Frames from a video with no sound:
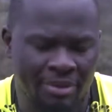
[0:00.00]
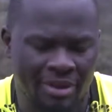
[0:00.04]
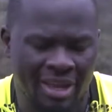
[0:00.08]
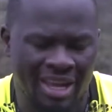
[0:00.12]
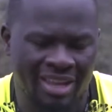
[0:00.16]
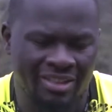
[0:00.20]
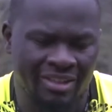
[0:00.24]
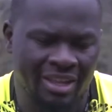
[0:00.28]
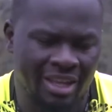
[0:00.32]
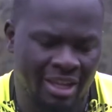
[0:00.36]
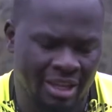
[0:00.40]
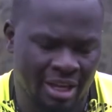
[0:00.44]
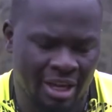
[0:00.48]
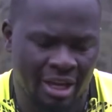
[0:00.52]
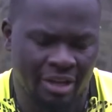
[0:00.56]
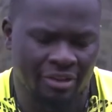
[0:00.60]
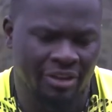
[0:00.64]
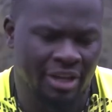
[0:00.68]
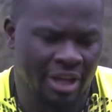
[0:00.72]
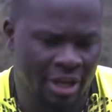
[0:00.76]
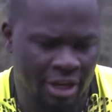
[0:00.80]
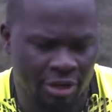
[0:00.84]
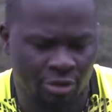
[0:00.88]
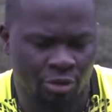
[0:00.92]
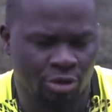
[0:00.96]

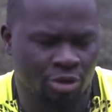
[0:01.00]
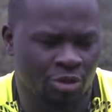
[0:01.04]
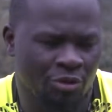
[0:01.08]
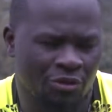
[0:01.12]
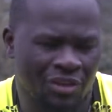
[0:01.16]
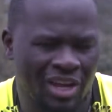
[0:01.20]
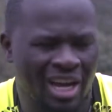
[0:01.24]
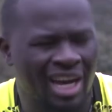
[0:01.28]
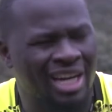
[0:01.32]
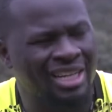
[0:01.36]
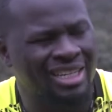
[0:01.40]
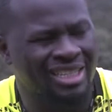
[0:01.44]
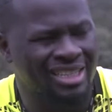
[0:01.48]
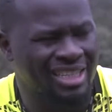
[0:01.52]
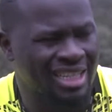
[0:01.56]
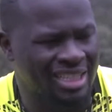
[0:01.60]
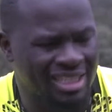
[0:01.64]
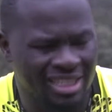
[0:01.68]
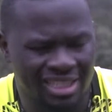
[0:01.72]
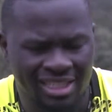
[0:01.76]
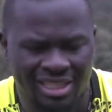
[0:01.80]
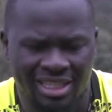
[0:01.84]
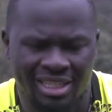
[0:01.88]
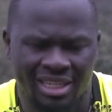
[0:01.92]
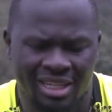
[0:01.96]
the head coach of the under
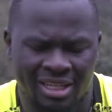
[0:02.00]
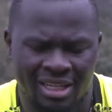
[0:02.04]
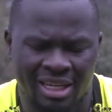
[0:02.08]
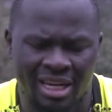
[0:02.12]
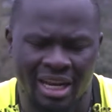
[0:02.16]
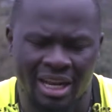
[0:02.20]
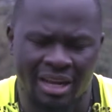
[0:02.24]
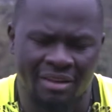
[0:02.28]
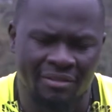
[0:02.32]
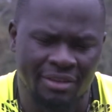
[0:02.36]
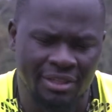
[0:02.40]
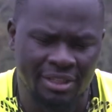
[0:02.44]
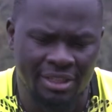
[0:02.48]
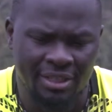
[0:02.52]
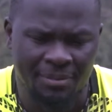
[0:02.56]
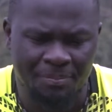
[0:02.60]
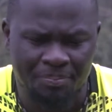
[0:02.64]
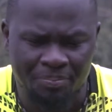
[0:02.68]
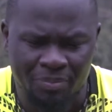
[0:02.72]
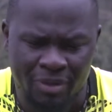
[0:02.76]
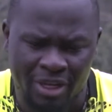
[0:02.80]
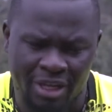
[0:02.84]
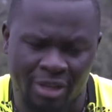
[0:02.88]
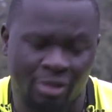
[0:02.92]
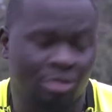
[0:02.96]
13s and under 11s,
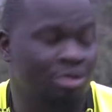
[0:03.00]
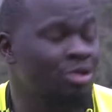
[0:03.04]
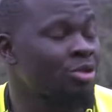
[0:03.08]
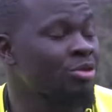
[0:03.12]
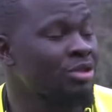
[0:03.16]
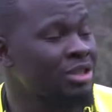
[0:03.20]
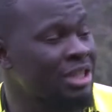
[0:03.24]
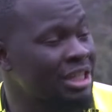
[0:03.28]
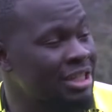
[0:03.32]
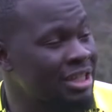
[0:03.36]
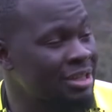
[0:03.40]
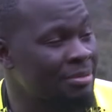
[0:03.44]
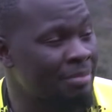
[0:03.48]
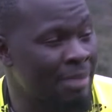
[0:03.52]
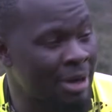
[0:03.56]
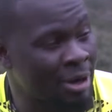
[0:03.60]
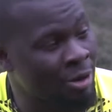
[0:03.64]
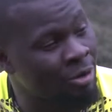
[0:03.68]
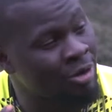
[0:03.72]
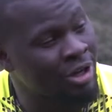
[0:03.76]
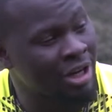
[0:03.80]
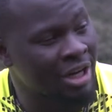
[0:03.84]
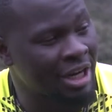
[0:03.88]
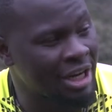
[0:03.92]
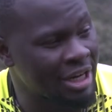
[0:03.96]
and also started my
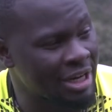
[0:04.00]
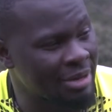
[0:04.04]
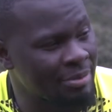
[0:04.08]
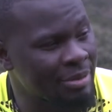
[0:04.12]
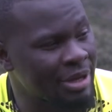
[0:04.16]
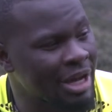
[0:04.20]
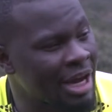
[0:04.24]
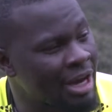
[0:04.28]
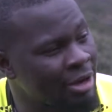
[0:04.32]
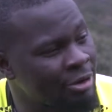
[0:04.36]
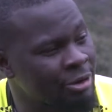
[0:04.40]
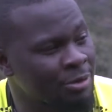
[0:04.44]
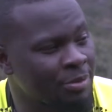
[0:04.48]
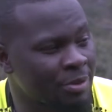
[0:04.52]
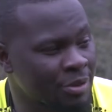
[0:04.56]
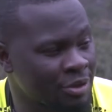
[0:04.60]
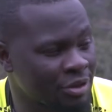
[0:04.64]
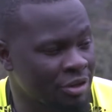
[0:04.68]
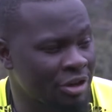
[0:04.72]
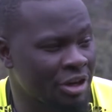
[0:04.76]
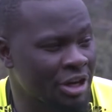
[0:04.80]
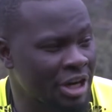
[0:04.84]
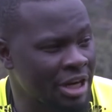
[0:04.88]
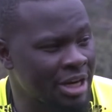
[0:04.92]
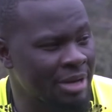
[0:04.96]
own academy, Arrow Sports
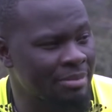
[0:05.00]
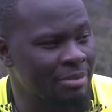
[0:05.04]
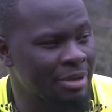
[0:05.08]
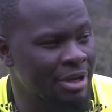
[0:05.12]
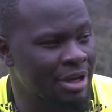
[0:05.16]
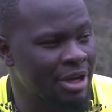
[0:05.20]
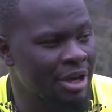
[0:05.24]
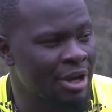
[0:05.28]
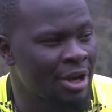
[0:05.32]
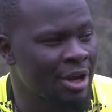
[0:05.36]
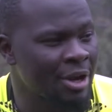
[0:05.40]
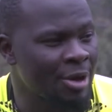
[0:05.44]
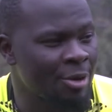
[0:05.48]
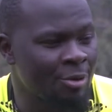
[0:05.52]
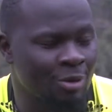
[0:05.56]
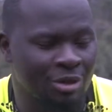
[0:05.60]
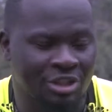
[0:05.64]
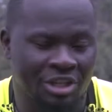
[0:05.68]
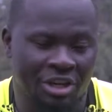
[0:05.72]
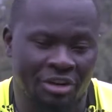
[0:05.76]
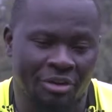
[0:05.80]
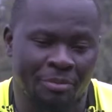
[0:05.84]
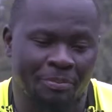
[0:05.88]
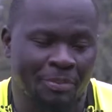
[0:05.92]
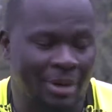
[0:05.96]
Soccer Academy,
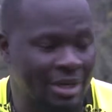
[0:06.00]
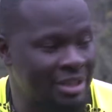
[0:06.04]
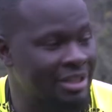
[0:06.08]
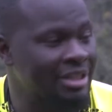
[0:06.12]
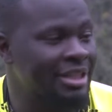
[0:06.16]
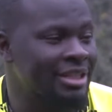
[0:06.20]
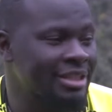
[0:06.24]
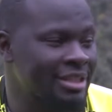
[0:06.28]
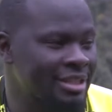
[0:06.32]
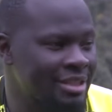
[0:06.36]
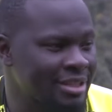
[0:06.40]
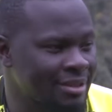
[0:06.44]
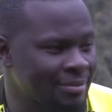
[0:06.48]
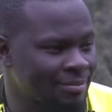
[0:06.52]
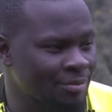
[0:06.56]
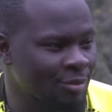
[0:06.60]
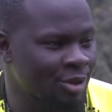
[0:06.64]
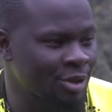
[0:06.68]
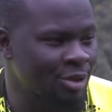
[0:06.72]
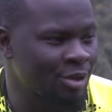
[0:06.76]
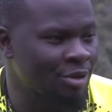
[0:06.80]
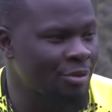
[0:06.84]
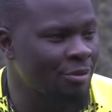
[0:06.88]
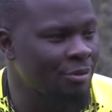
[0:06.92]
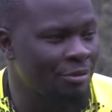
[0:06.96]
which are partners,
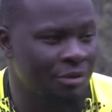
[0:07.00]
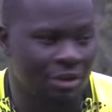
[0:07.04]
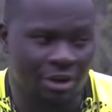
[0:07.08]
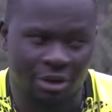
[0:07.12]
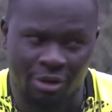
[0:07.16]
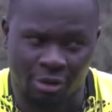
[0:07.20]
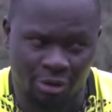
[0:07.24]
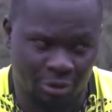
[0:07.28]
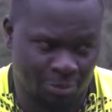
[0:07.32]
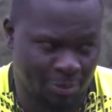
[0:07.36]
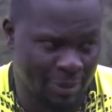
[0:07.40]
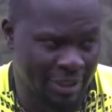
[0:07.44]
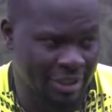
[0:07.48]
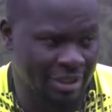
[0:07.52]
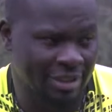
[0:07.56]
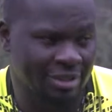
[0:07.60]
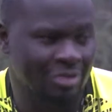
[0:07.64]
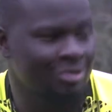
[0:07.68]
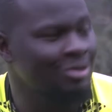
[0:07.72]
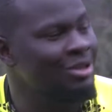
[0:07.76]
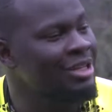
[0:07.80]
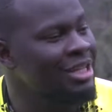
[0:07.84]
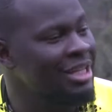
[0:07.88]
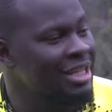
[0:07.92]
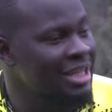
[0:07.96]
you know, very close partners
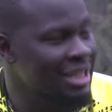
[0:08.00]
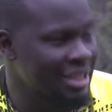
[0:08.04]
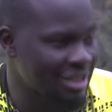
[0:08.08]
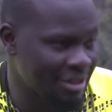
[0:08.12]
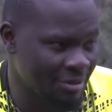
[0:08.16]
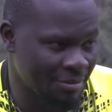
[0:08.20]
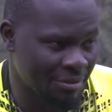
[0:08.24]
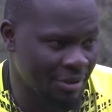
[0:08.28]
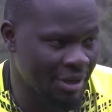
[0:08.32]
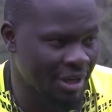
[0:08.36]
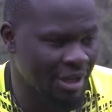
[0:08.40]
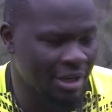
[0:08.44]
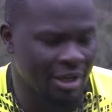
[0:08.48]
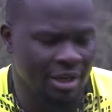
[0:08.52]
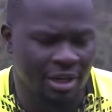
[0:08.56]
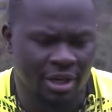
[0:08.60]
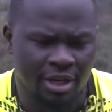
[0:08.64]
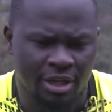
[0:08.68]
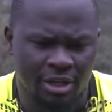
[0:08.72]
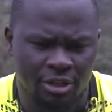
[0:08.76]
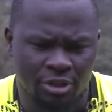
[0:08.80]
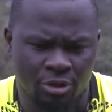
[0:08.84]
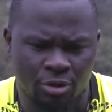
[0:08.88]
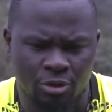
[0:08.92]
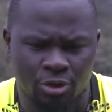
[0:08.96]
with ESFA.
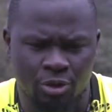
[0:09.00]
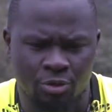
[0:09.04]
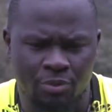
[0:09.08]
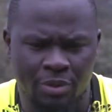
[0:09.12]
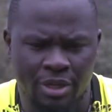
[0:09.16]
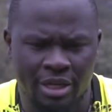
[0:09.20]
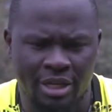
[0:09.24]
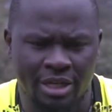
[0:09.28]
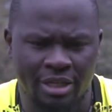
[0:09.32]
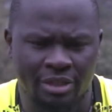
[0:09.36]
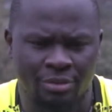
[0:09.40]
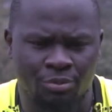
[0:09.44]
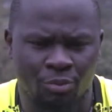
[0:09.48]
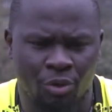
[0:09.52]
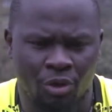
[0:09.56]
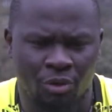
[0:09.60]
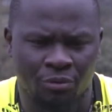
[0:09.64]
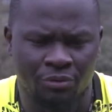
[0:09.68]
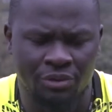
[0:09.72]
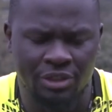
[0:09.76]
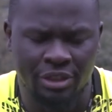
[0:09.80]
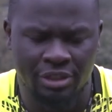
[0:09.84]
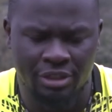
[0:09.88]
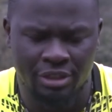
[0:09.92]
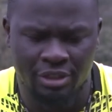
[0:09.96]
So to me, it's more
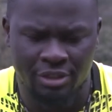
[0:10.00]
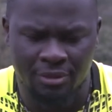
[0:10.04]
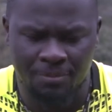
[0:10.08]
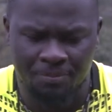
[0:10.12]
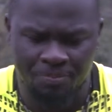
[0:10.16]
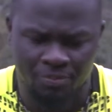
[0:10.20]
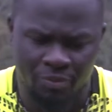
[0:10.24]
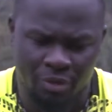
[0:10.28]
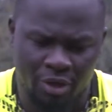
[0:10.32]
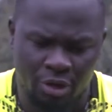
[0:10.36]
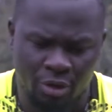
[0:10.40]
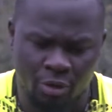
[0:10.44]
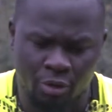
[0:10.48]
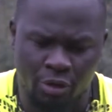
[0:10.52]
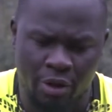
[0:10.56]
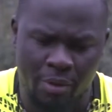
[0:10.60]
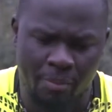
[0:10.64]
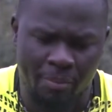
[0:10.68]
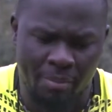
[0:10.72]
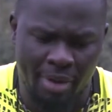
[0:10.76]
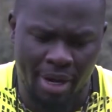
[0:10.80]
of just looking